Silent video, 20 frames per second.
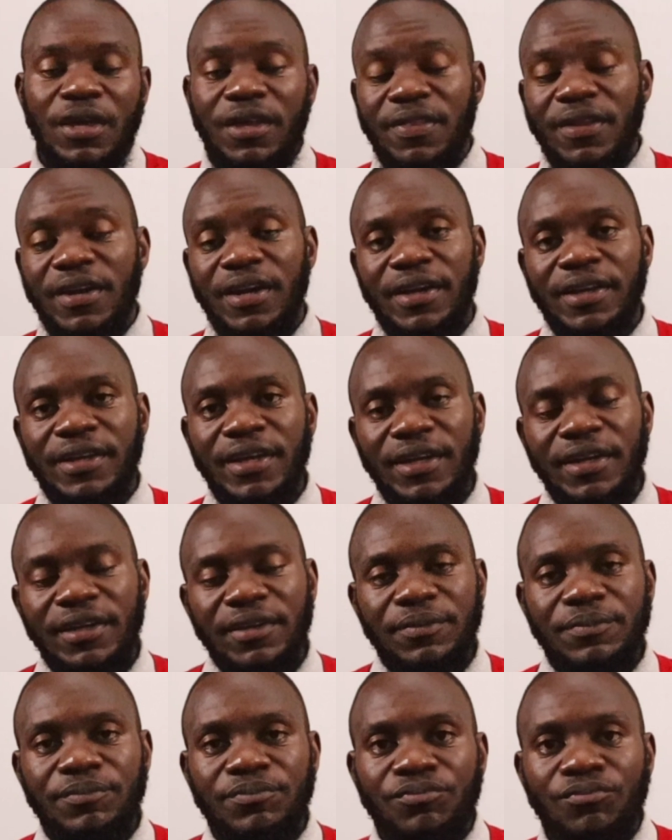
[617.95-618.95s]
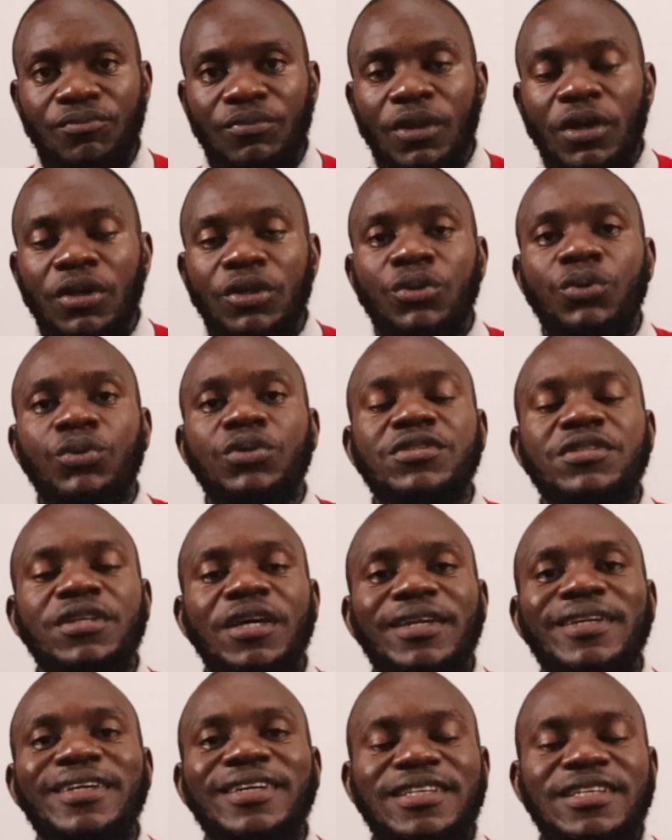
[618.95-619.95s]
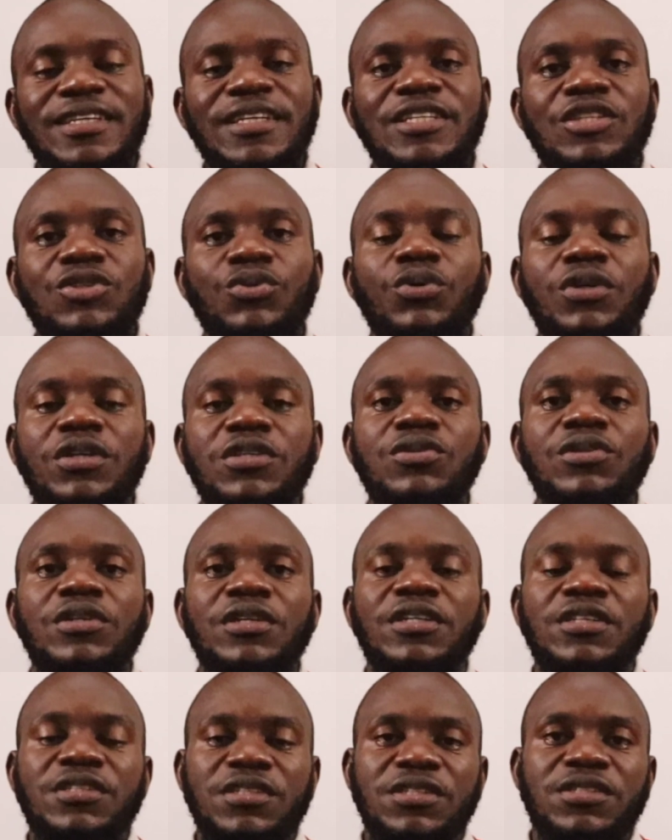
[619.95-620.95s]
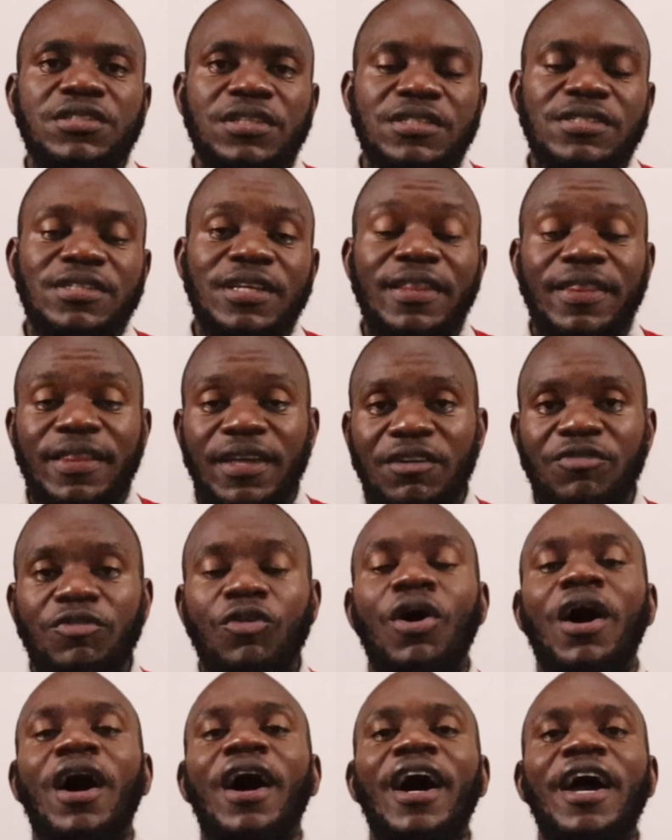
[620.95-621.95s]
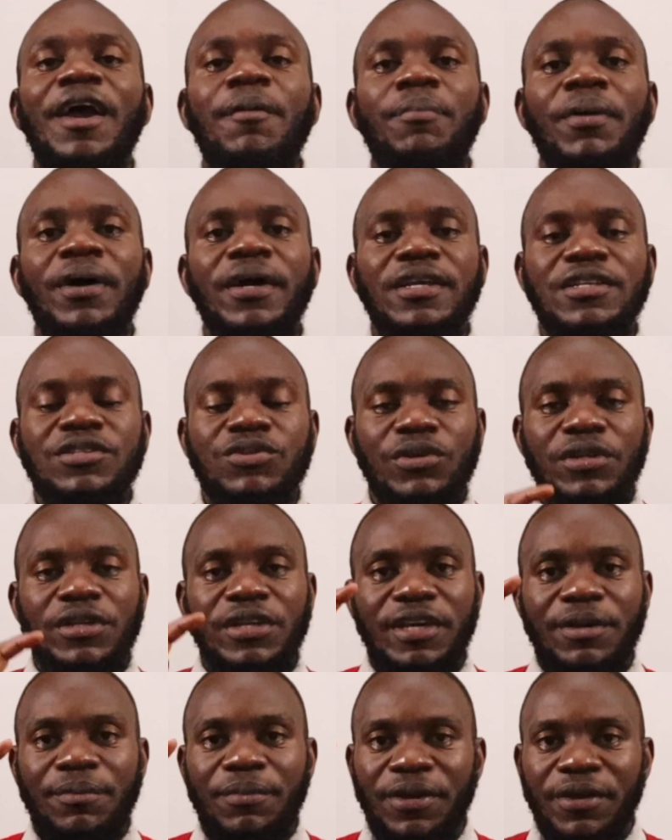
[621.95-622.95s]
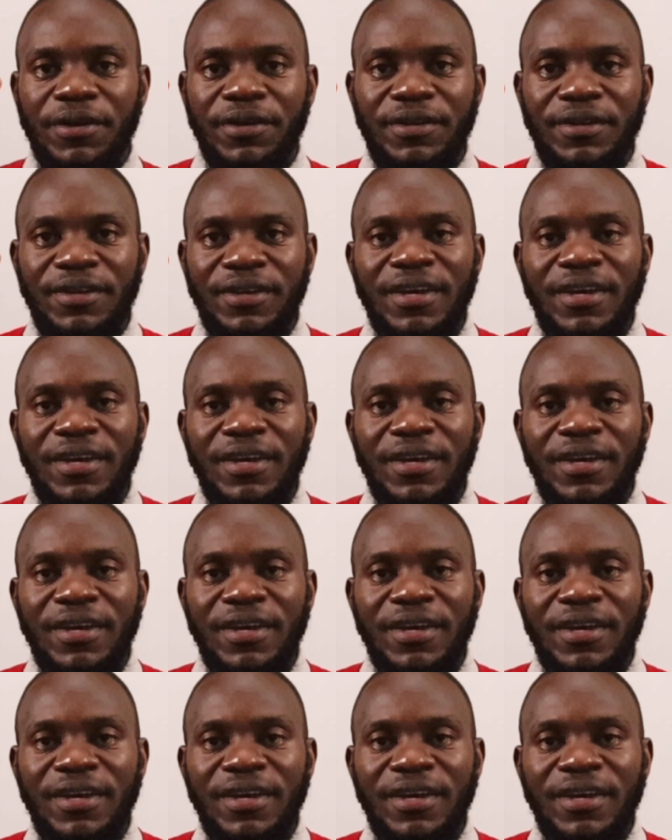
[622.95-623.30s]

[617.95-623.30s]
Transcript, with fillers: Then again, you will start getting into insulin resistance and therefore hyperinsulinemia.